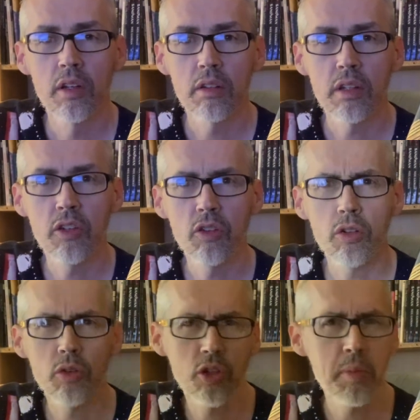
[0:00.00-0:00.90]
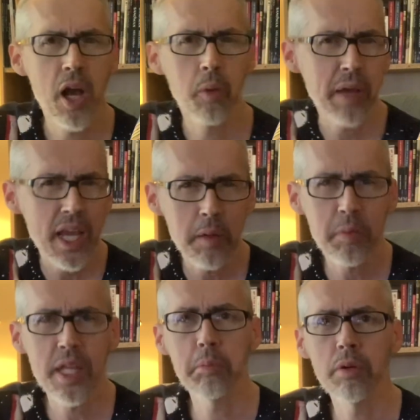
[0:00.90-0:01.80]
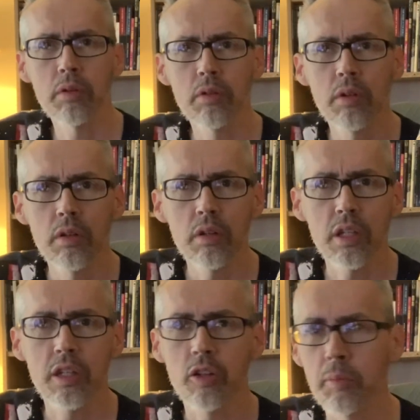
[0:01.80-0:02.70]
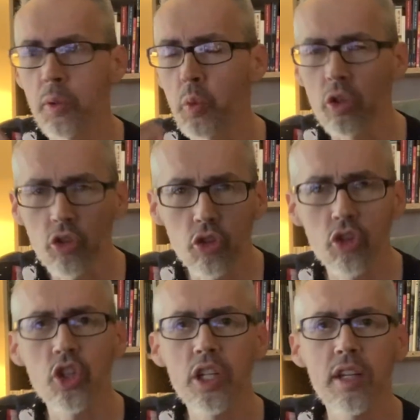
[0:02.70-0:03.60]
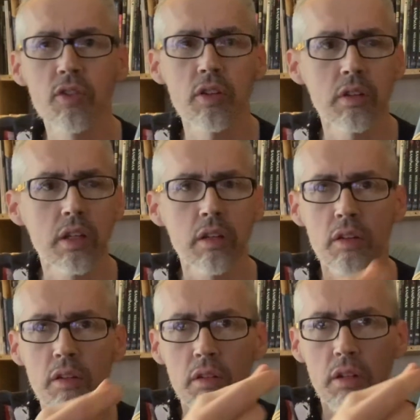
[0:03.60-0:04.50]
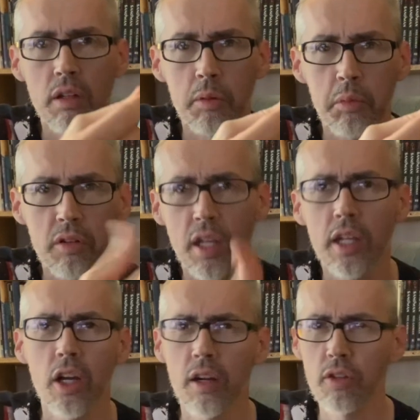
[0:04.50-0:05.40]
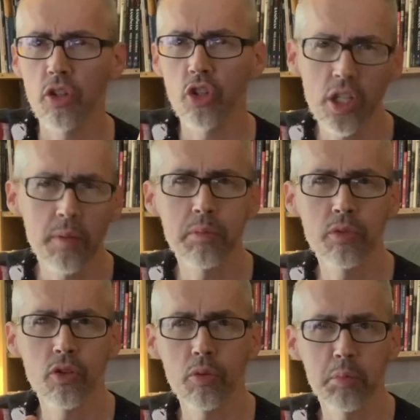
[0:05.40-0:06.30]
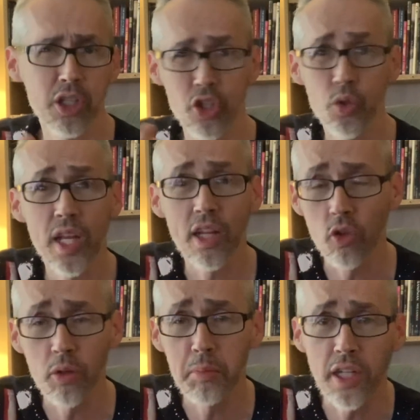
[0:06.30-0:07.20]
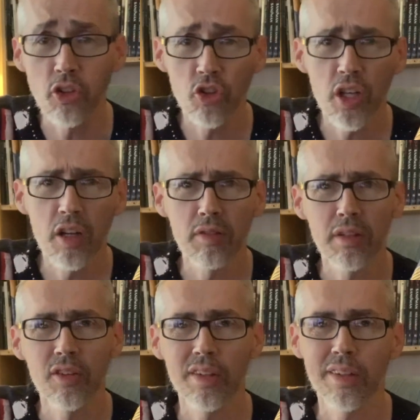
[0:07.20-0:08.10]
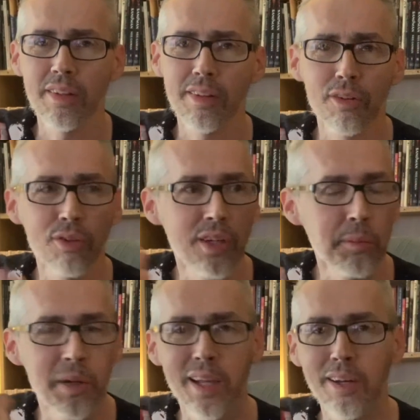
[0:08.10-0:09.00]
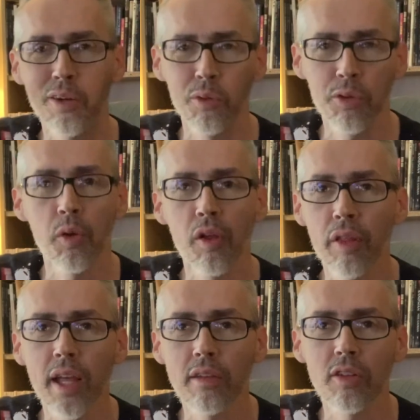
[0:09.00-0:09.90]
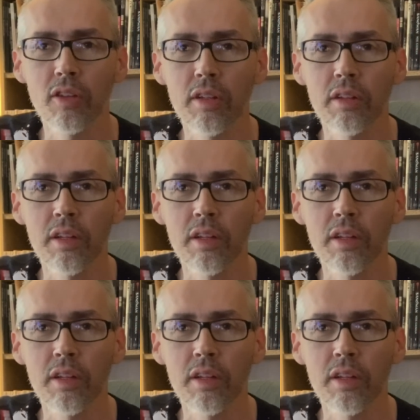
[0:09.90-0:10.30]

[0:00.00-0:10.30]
You need to somehow pay people and get them to work certain shifts and get them to take care of your ship, so because you can't do it by yourself. And he's like, crap, I got to go through all that just to